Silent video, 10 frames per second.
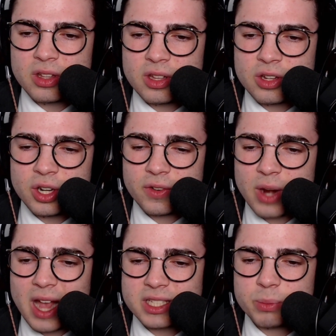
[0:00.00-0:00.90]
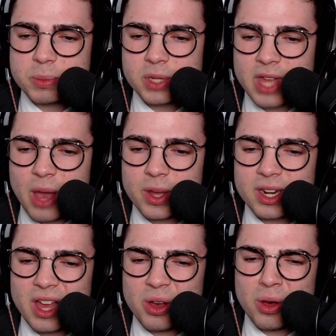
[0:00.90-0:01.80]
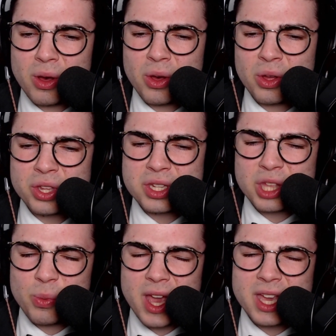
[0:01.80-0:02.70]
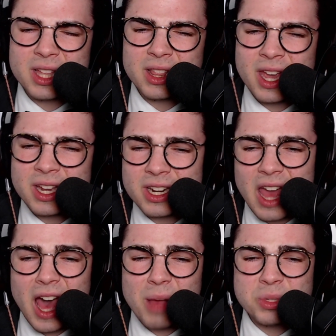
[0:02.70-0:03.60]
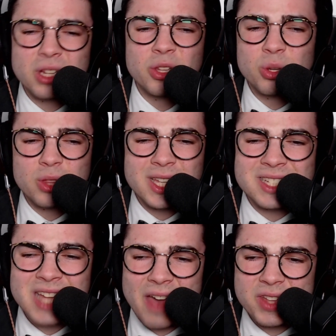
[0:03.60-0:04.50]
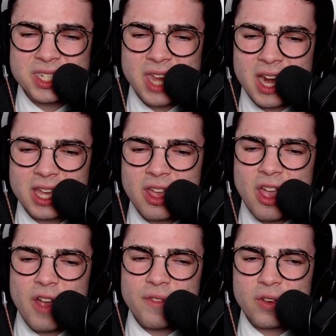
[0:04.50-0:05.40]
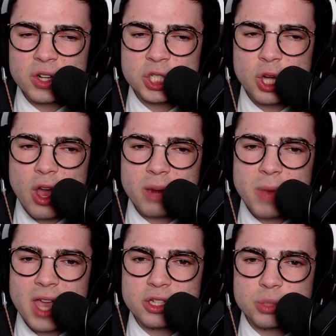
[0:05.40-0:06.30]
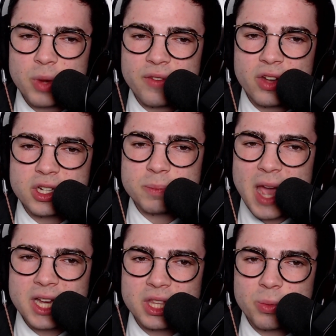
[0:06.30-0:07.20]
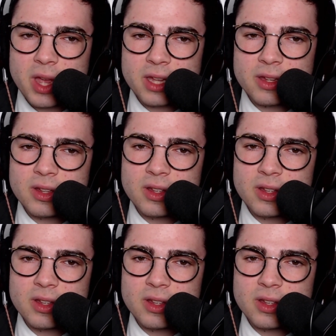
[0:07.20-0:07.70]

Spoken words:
Could have cracked some ribs on that one. Oh, this is the way he landed. Absolutely devastating for Shawn Michaels. Ric Flair's back in the ring.